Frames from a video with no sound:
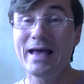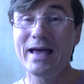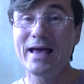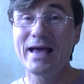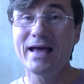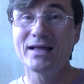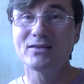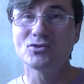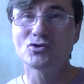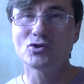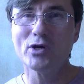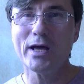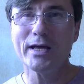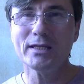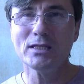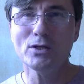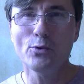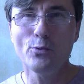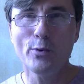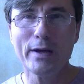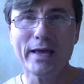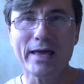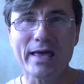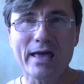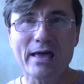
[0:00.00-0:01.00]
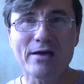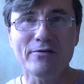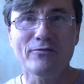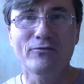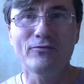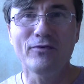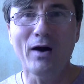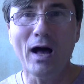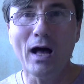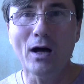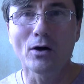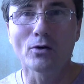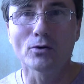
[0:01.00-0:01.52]
and right away I
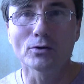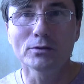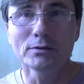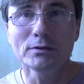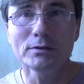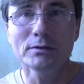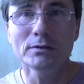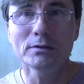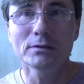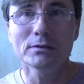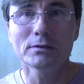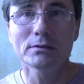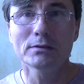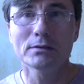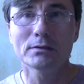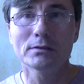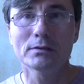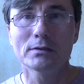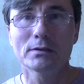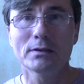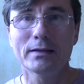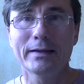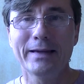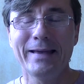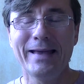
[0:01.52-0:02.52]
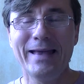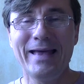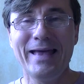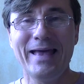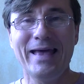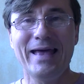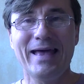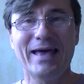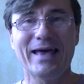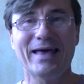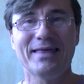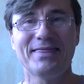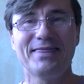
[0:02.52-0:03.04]
found
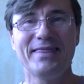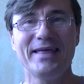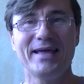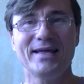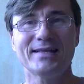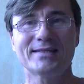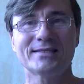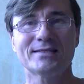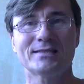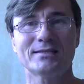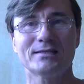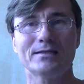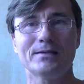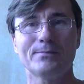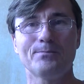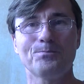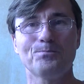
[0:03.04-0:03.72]
that